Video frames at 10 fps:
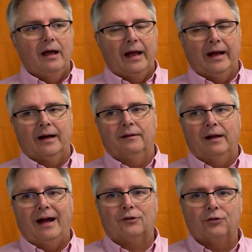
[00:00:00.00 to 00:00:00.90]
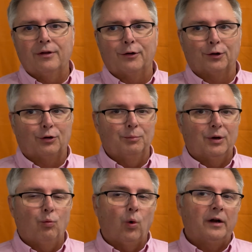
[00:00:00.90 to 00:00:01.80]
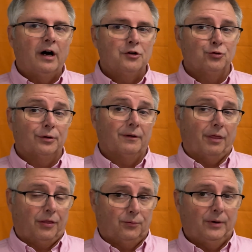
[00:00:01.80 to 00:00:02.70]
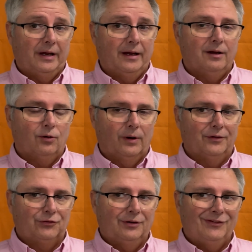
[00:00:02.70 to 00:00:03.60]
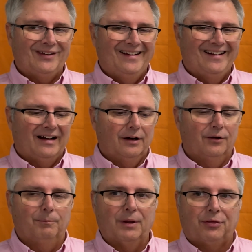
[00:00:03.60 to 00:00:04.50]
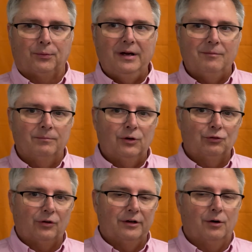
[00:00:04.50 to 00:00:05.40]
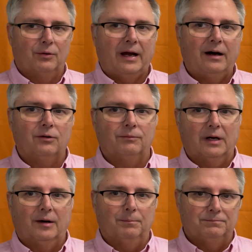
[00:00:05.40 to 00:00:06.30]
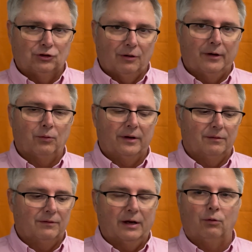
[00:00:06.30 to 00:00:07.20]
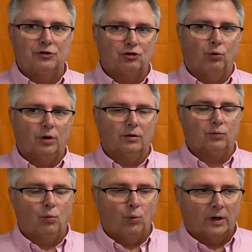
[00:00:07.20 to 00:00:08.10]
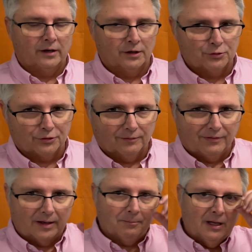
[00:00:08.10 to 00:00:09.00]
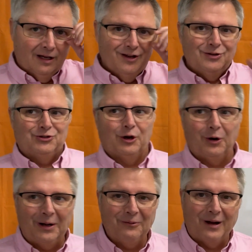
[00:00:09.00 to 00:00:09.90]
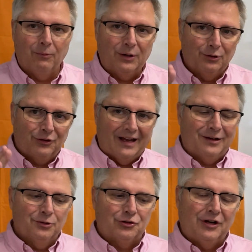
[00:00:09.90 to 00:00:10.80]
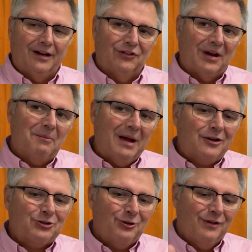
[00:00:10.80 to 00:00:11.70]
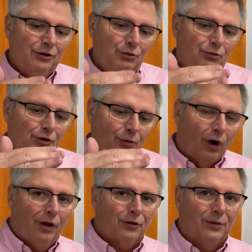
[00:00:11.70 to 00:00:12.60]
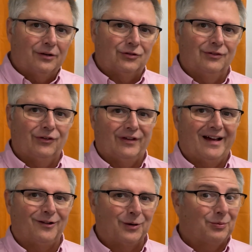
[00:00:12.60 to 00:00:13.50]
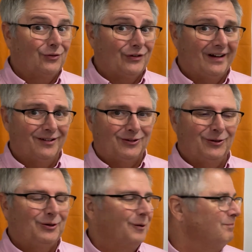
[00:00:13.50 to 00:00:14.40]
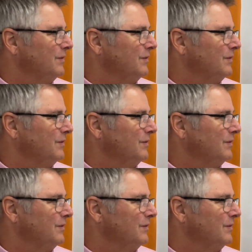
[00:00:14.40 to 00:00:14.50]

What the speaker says: And actually, there could be 103 questions, but three of them usually don't count, so they only score 100 of them. So anyway, when you're taking your state exam, make sure that you do all the questions that are presented to you.